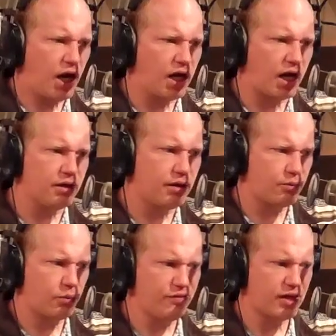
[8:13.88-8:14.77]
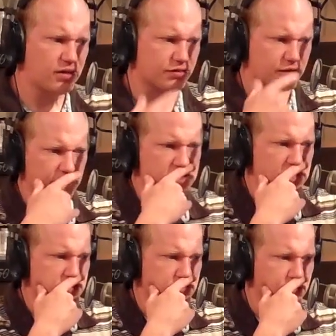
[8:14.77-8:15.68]
And, and, and we've had this
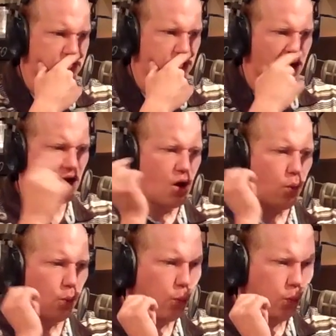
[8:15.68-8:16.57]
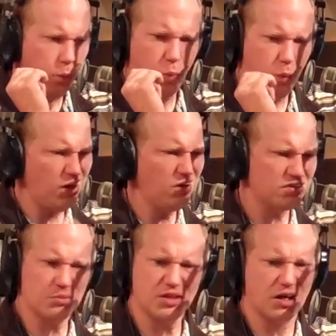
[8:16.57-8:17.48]
conversation before. What are
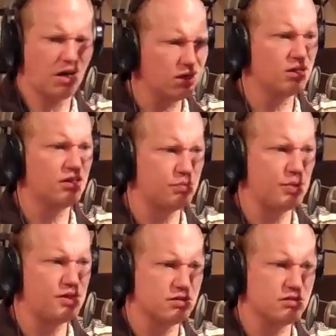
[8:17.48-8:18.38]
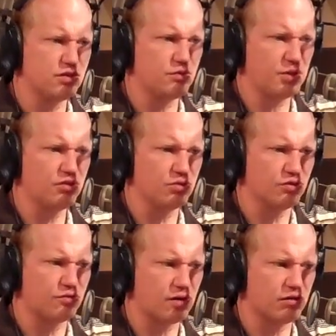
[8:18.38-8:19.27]
some of the ugliest beaches that you've been to
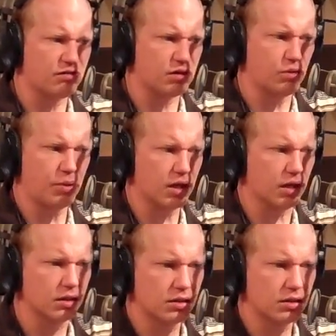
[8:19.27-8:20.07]
as far as the Opala?